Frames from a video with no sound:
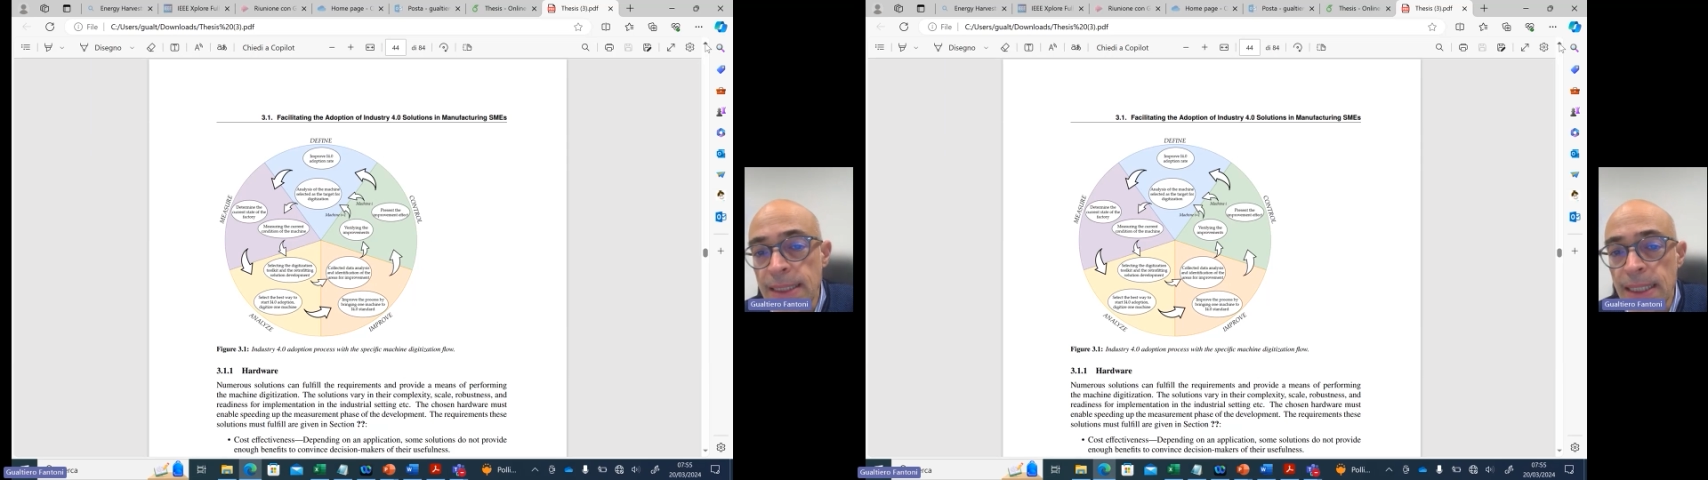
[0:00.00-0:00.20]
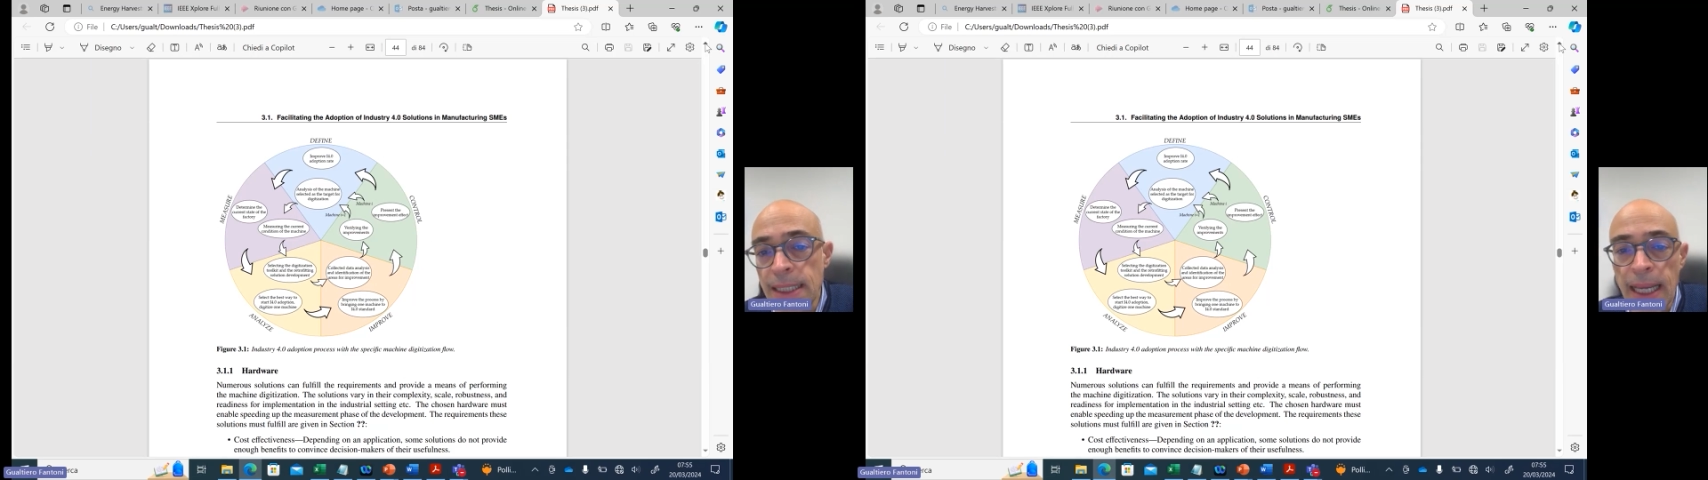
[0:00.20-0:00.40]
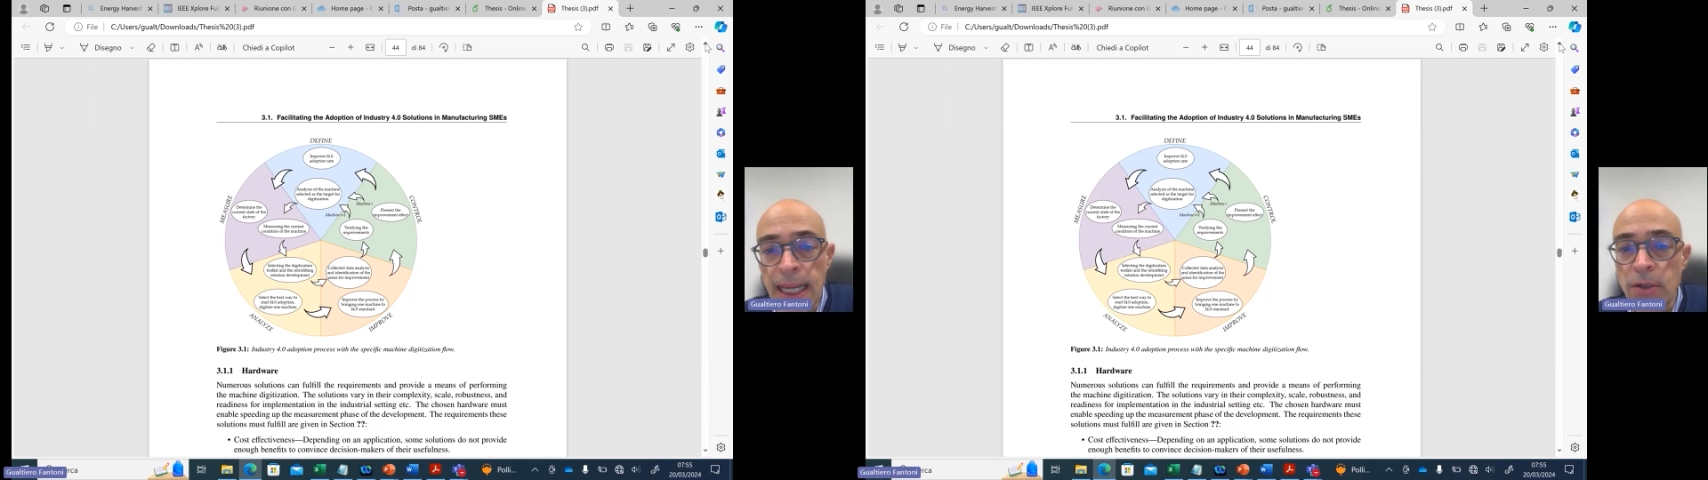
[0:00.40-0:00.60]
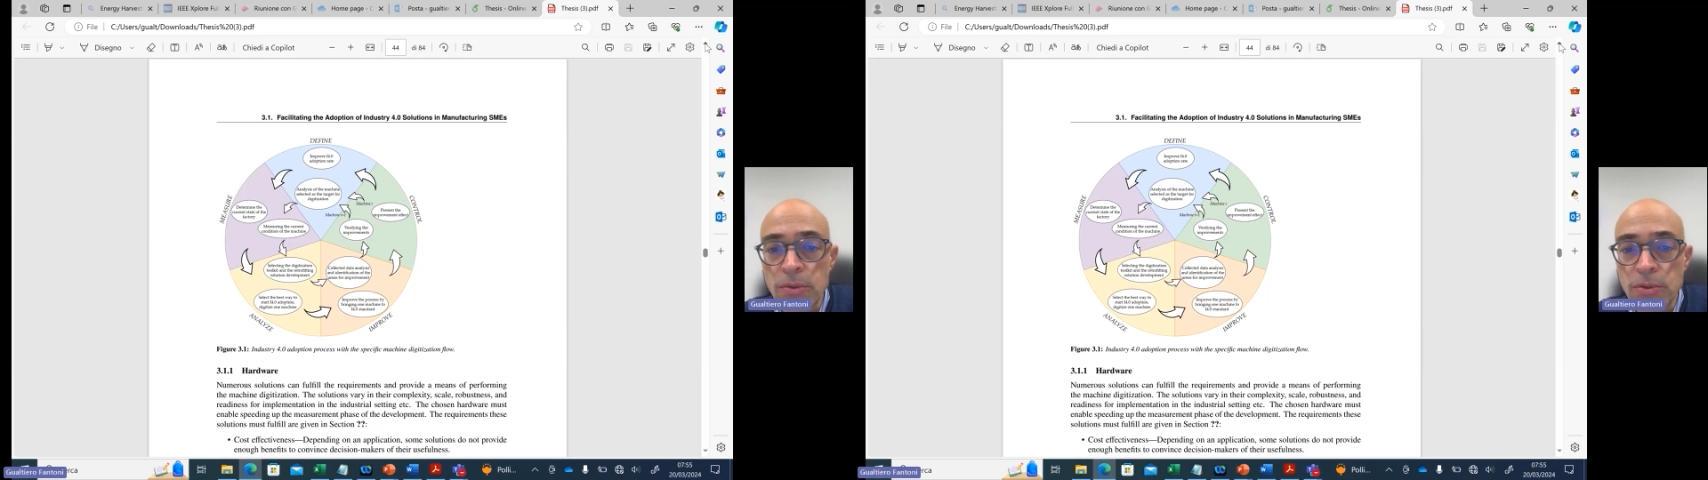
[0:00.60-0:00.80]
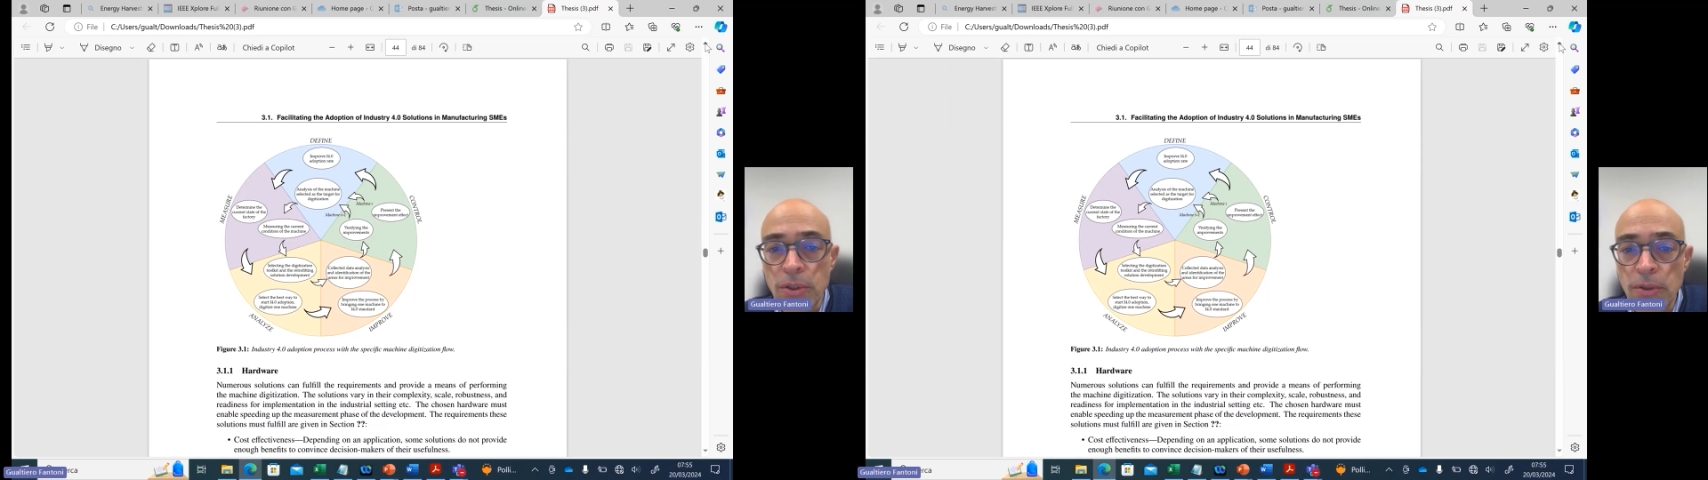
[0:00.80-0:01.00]
and
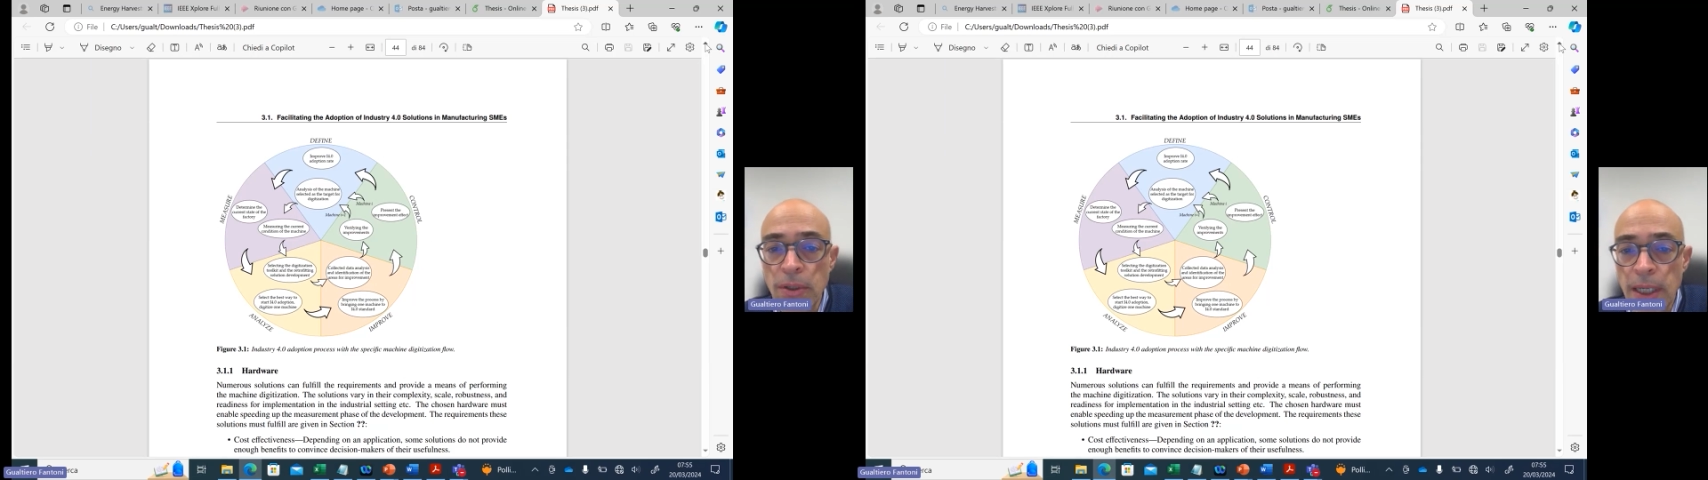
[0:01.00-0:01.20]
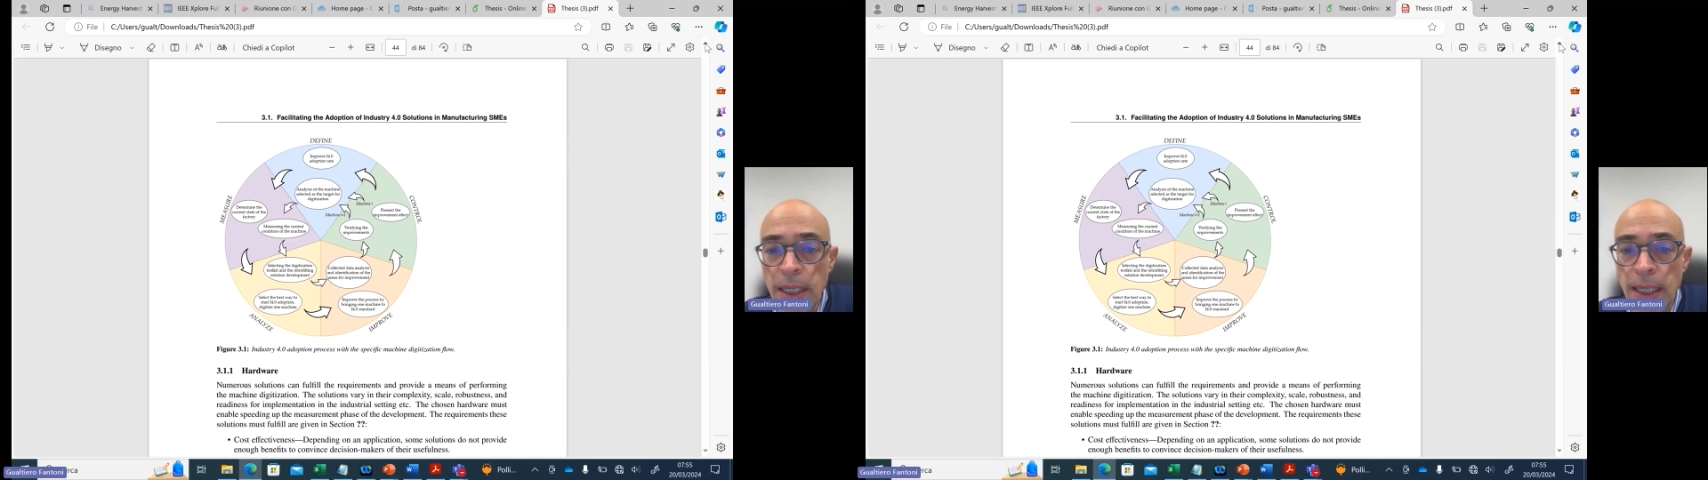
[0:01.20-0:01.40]
control.